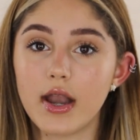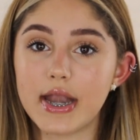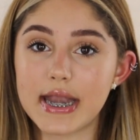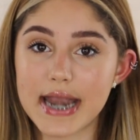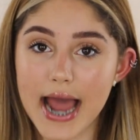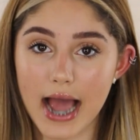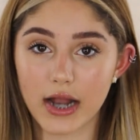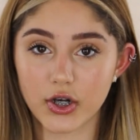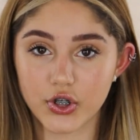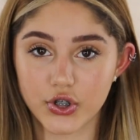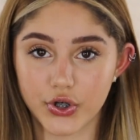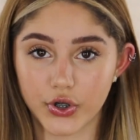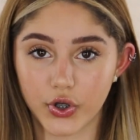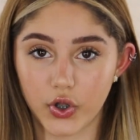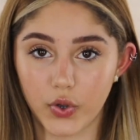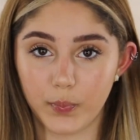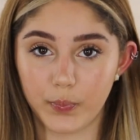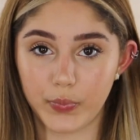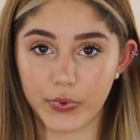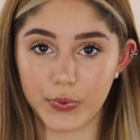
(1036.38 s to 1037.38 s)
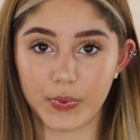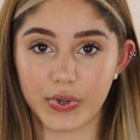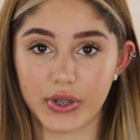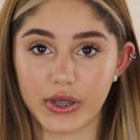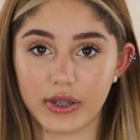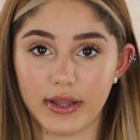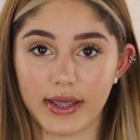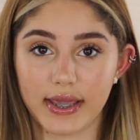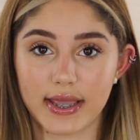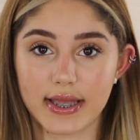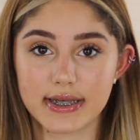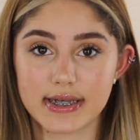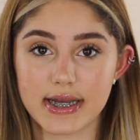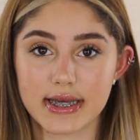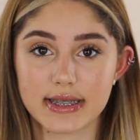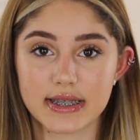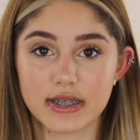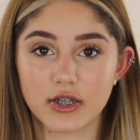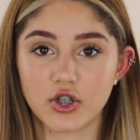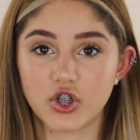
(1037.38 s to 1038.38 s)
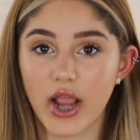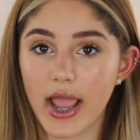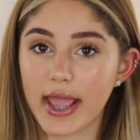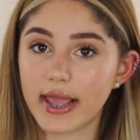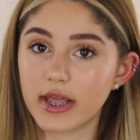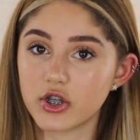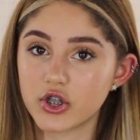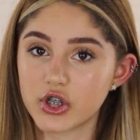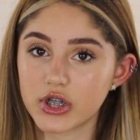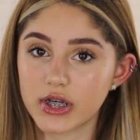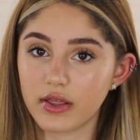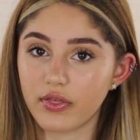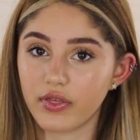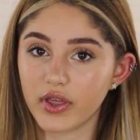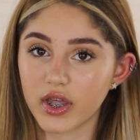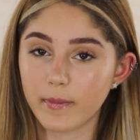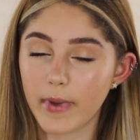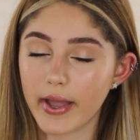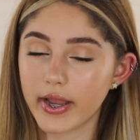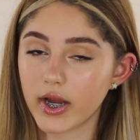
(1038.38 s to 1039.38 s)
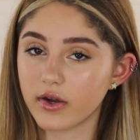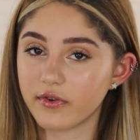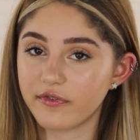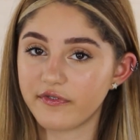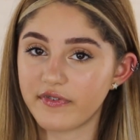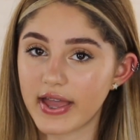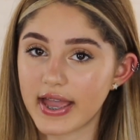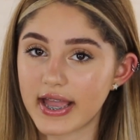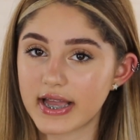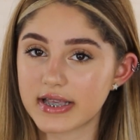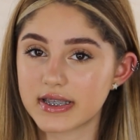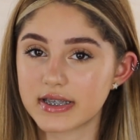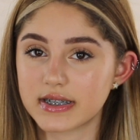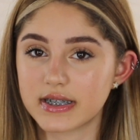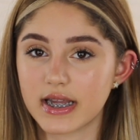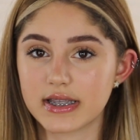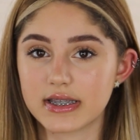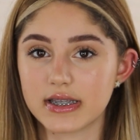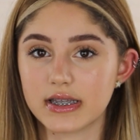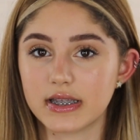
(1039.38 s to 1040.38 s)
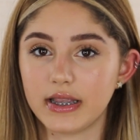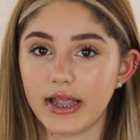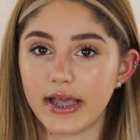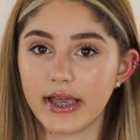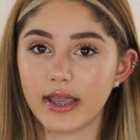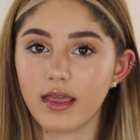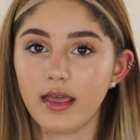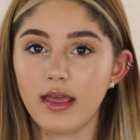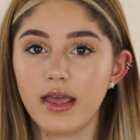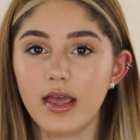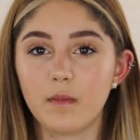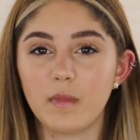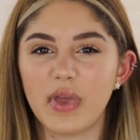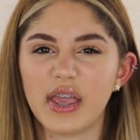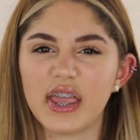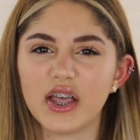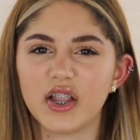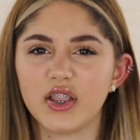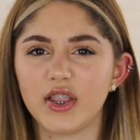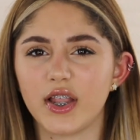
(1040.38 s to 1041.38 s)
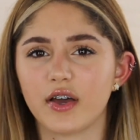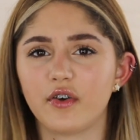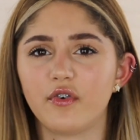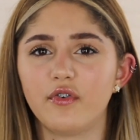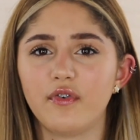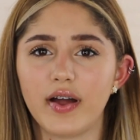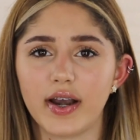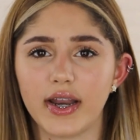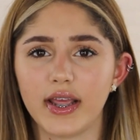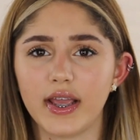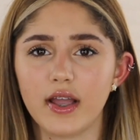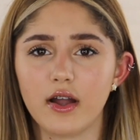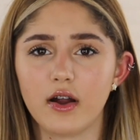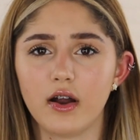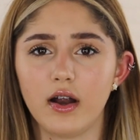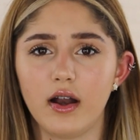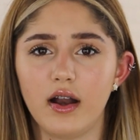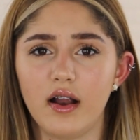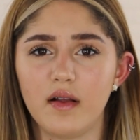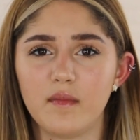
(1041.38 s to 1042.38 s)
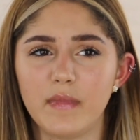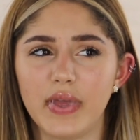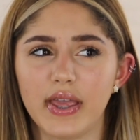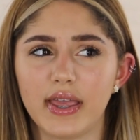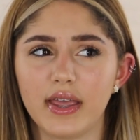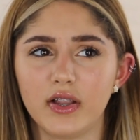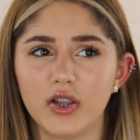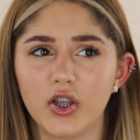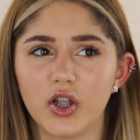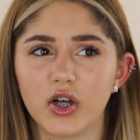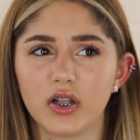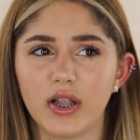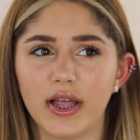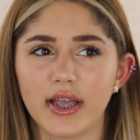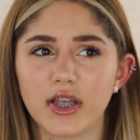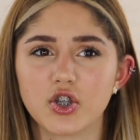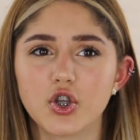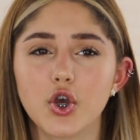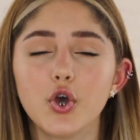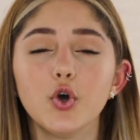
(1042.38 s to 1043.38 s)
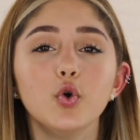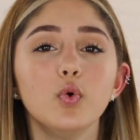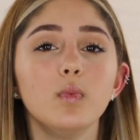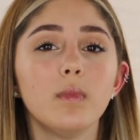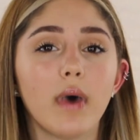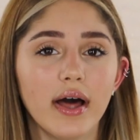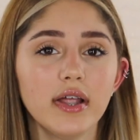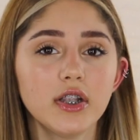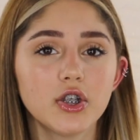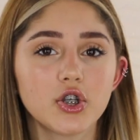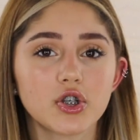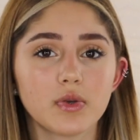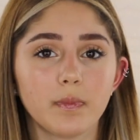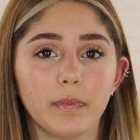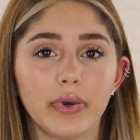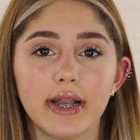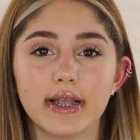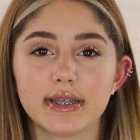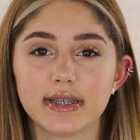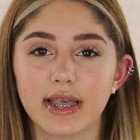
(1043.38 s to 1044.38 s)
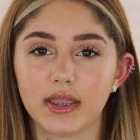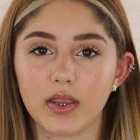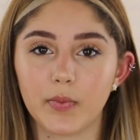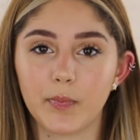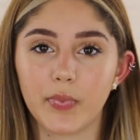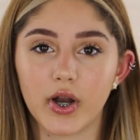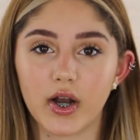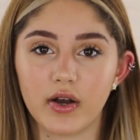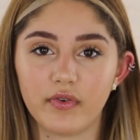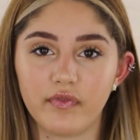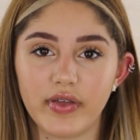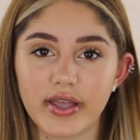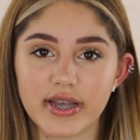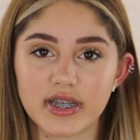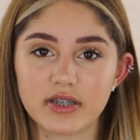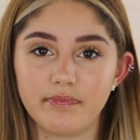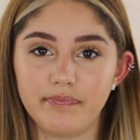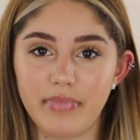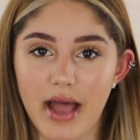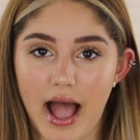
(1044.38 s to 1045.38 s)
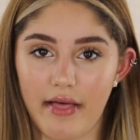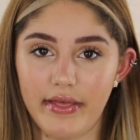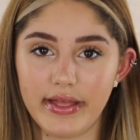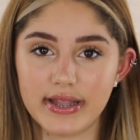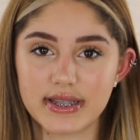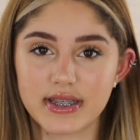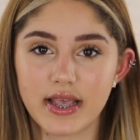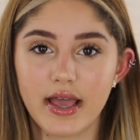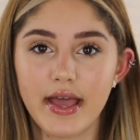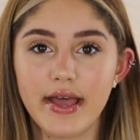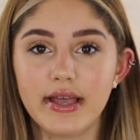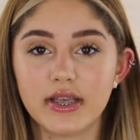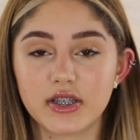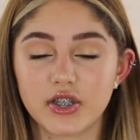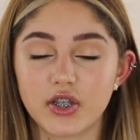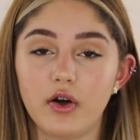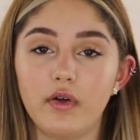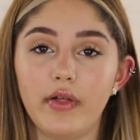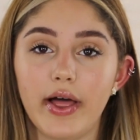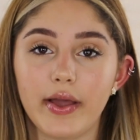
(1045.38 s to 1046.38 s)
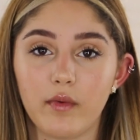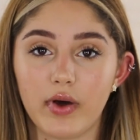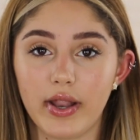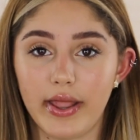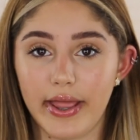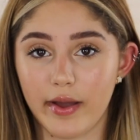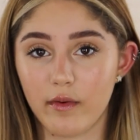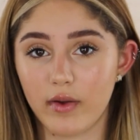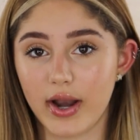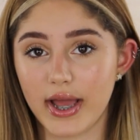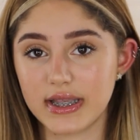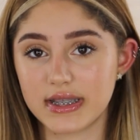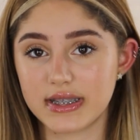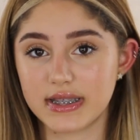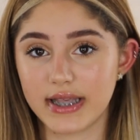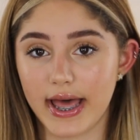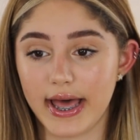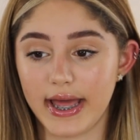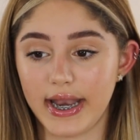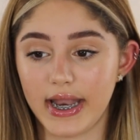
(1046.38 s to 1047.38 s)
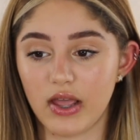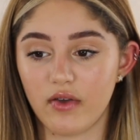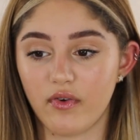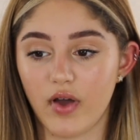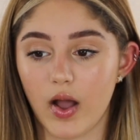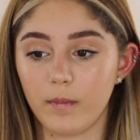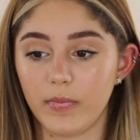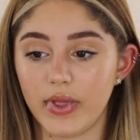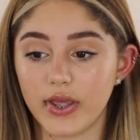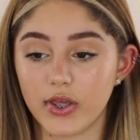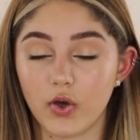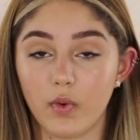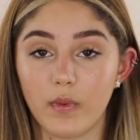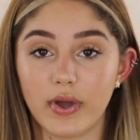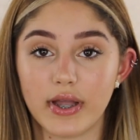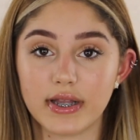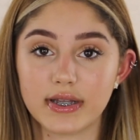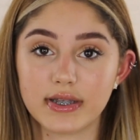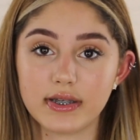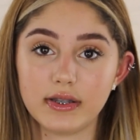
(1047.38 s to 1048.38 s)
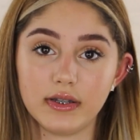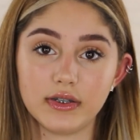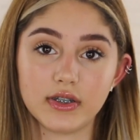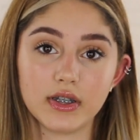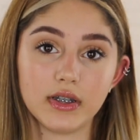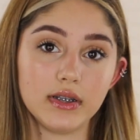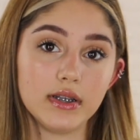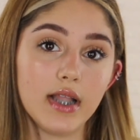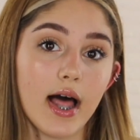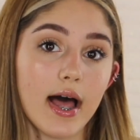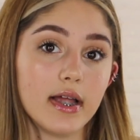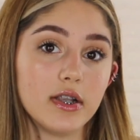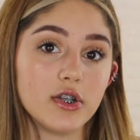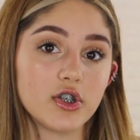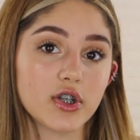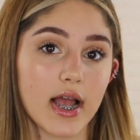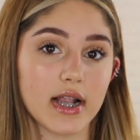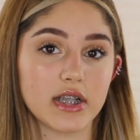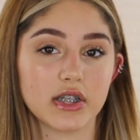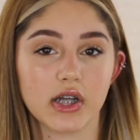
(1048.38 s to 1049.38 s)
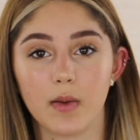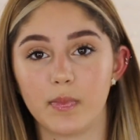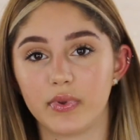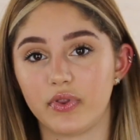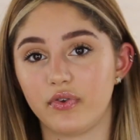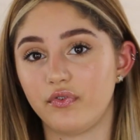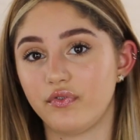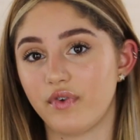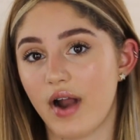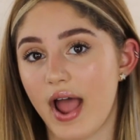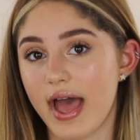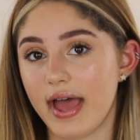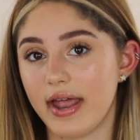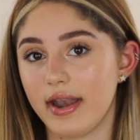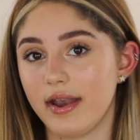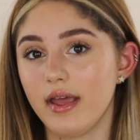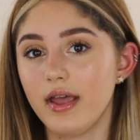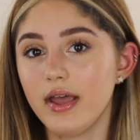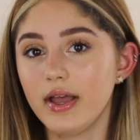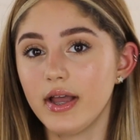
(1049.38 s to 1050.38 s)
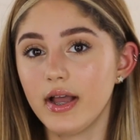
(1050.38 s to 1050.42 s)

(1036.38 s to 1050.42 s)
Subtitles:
natural beauty. Like, it doesn't change anything about your face. It doesn't like make it look funny or make it look like too much, but it's like the perfect balance. So like what I said, if I'm like going to lunch, catching up with a friend,